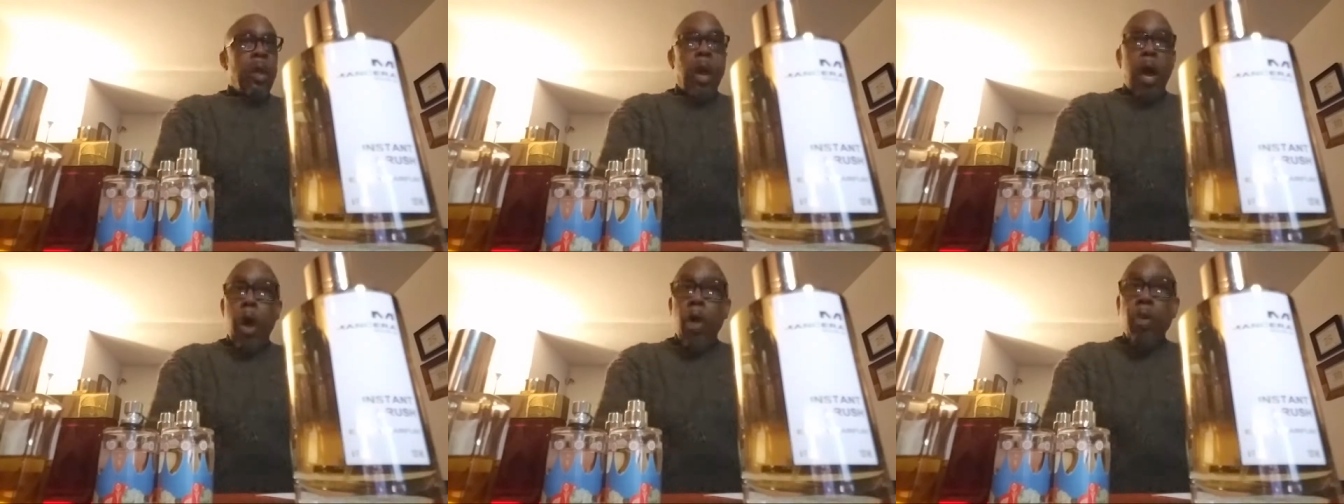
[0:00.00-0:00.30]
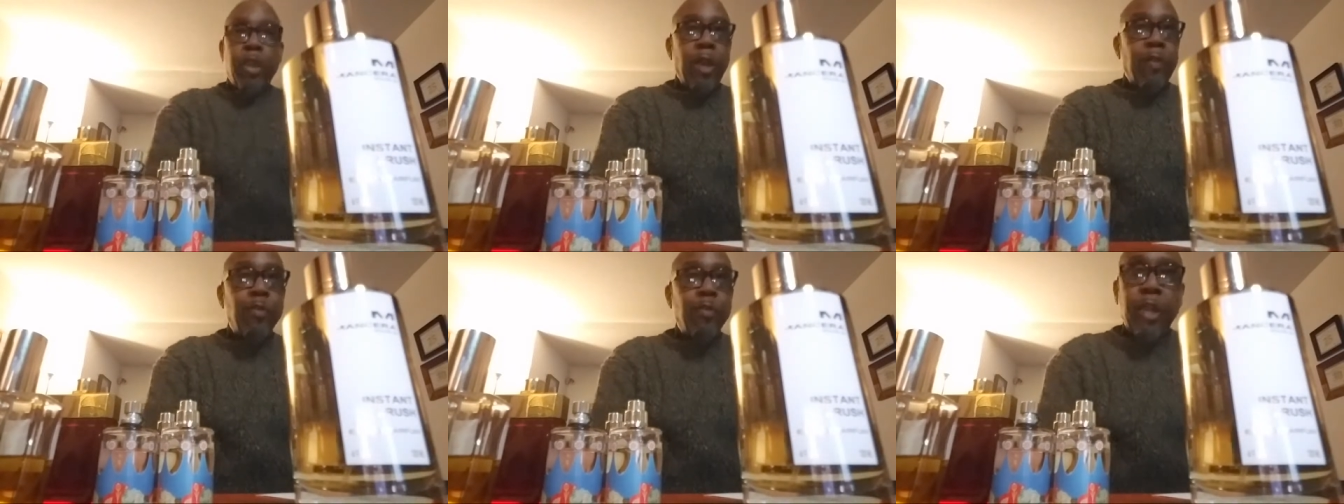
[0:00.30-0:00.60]
I don't
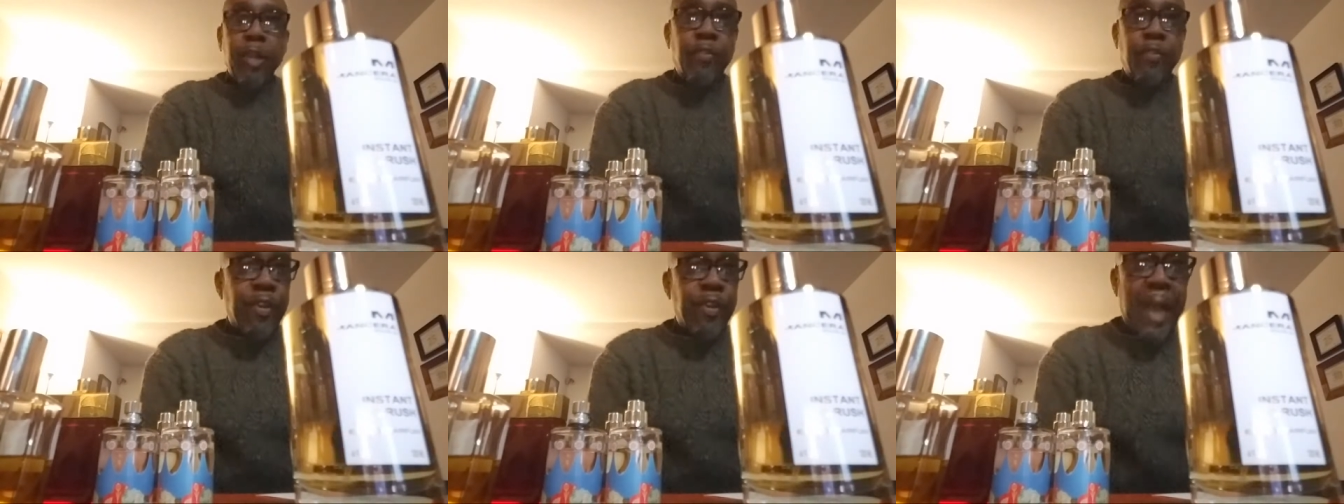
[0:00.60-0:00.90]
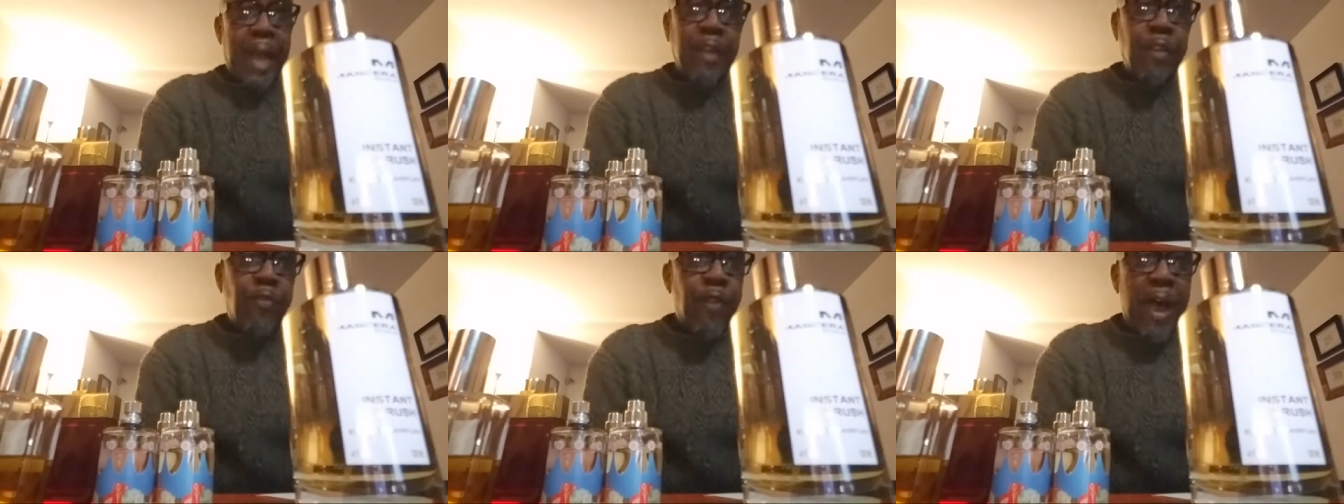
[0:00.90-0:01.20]
care if you get it for
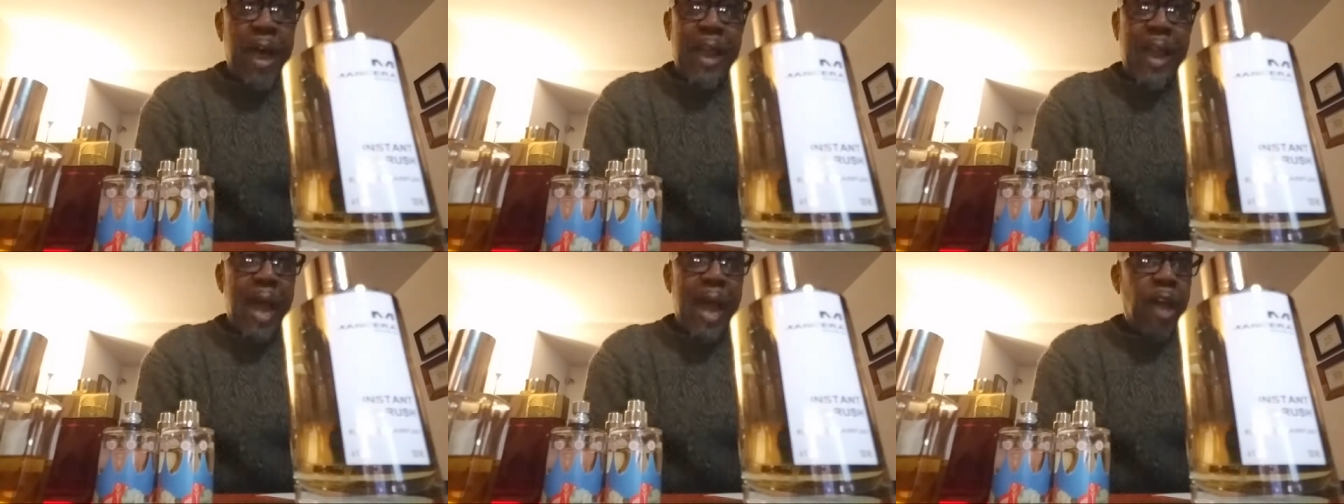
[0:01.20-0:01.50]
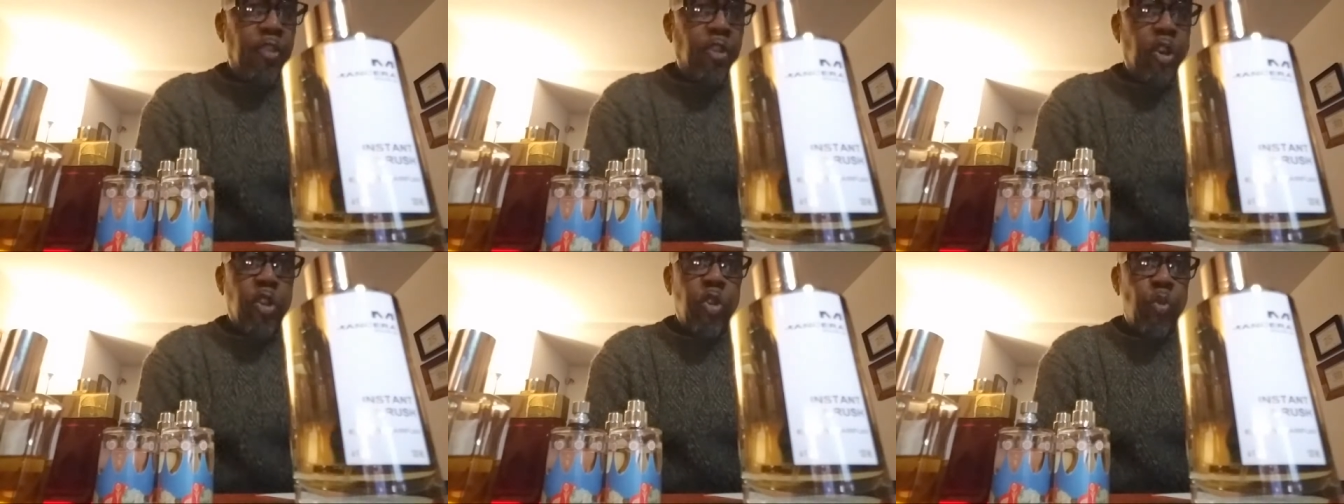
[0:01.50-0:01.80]
$95
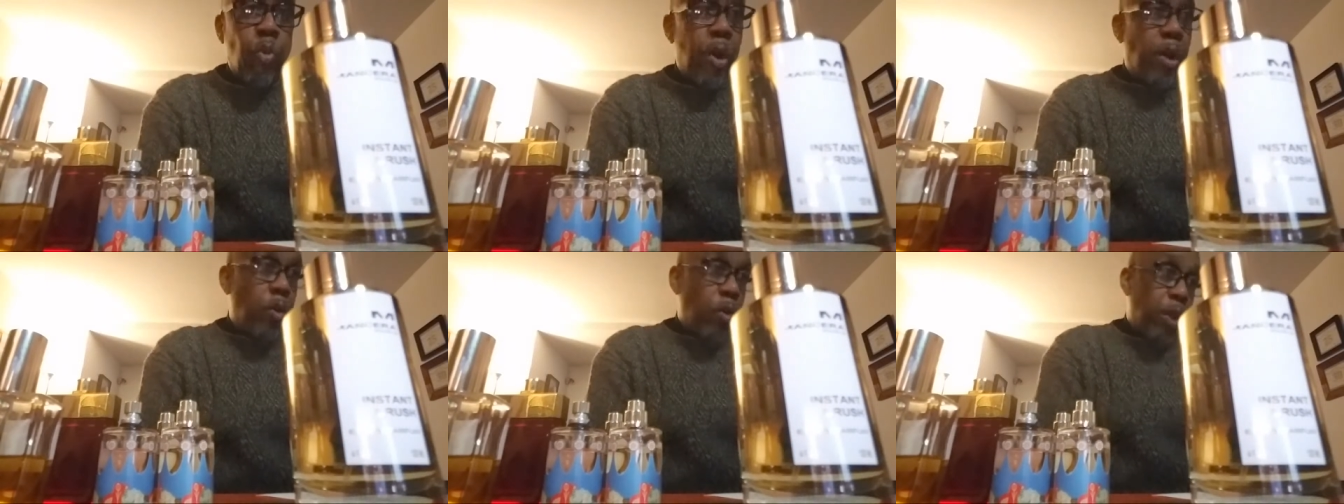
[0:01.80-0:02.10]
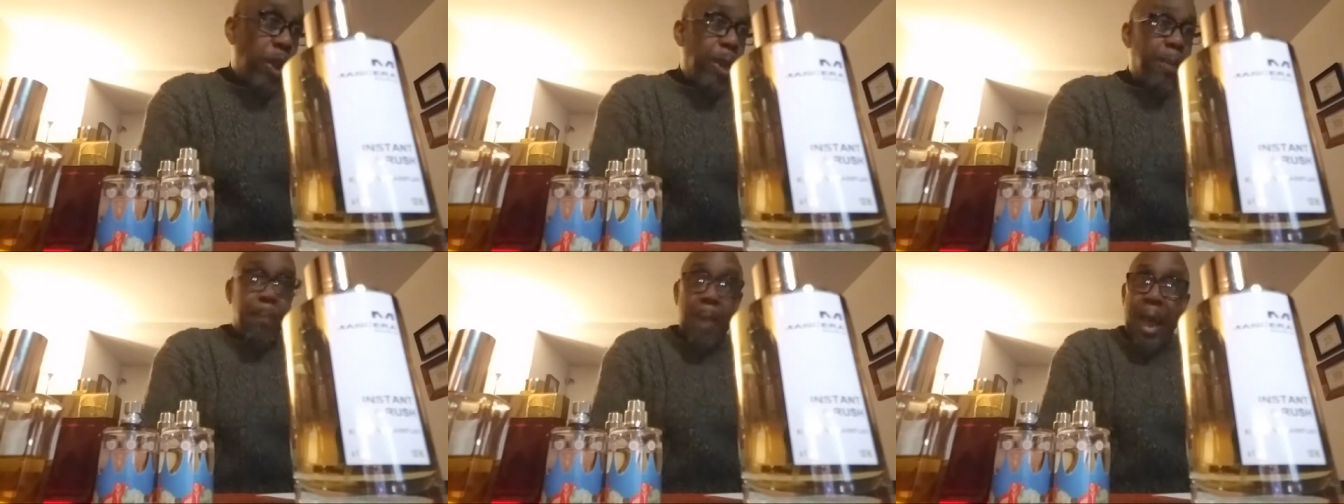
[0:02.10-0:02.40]
all you want. Go
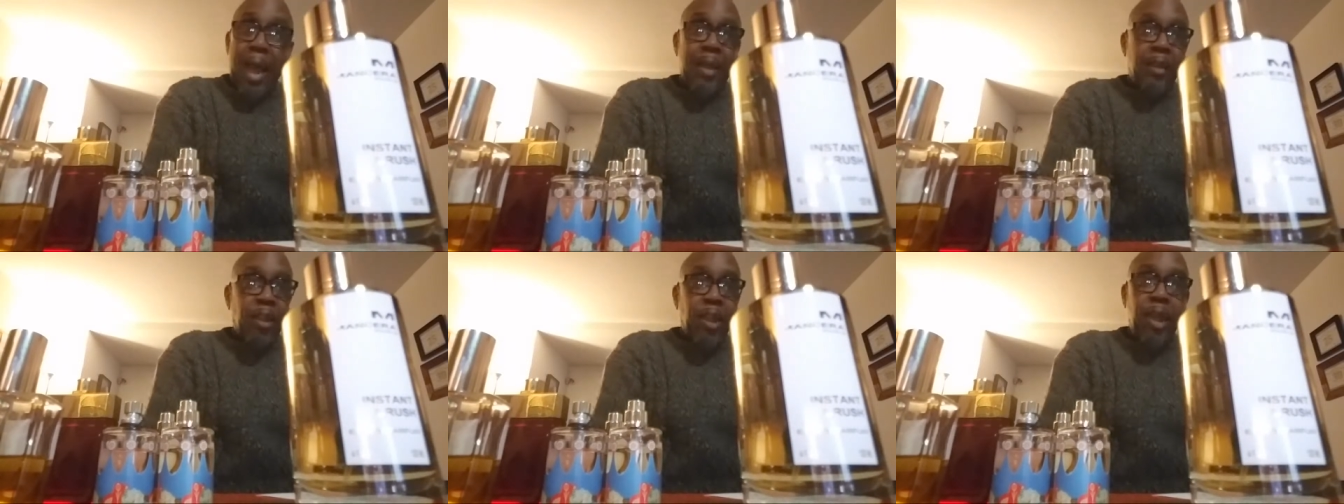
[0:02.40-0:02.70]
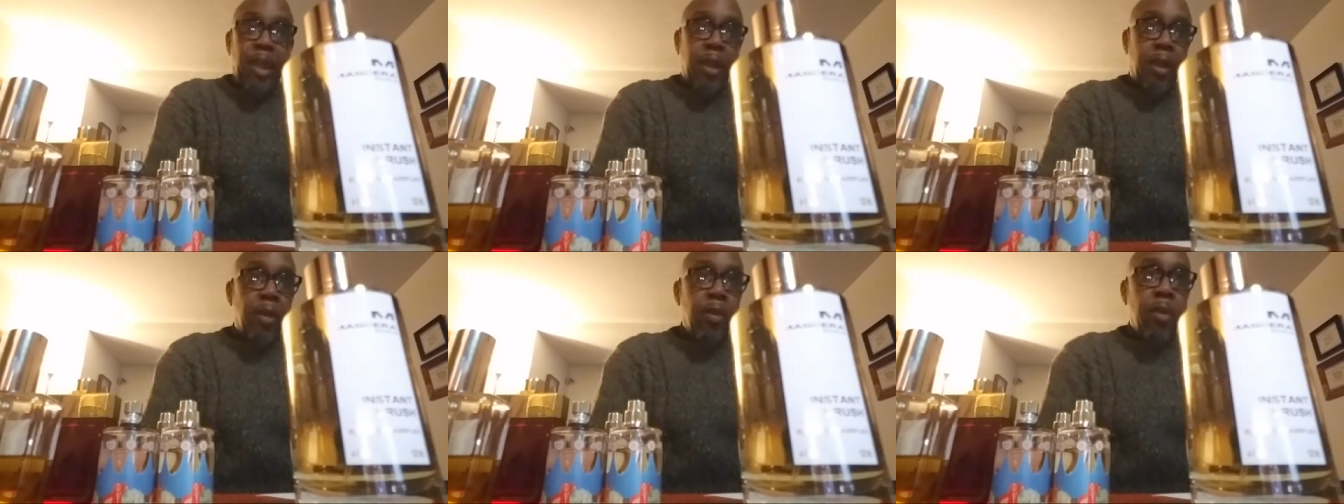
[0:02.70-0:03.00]
ahead, buy it
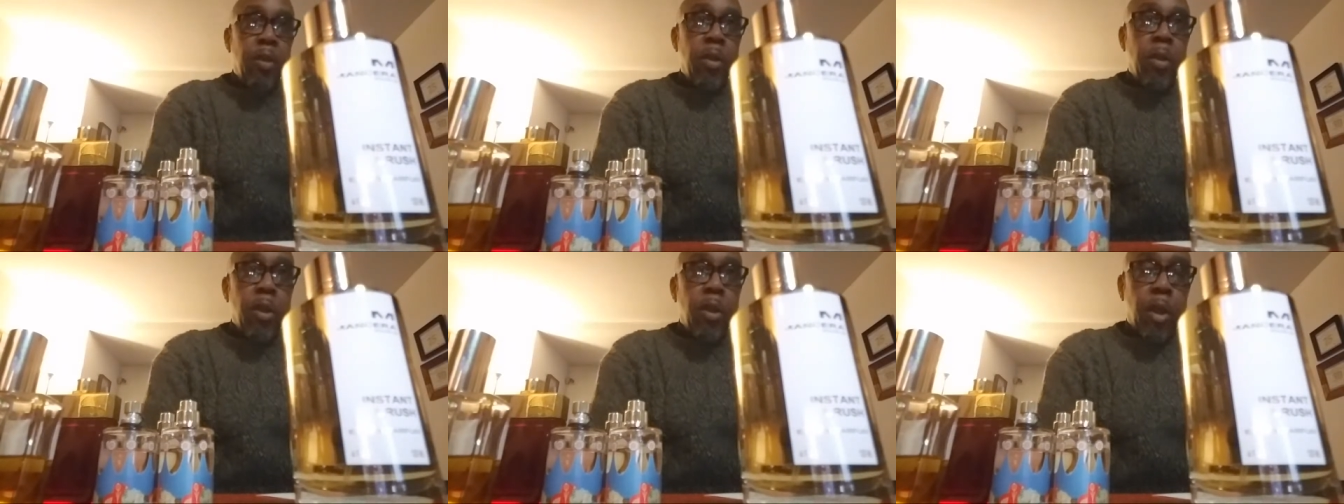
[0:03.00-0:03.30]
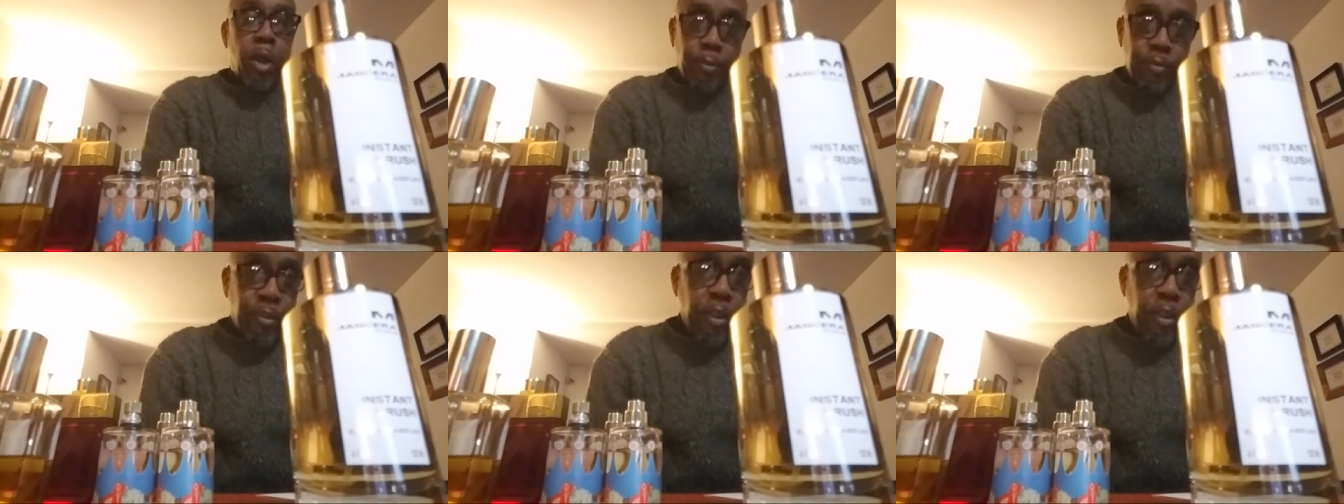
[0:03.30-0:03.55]
there. I'm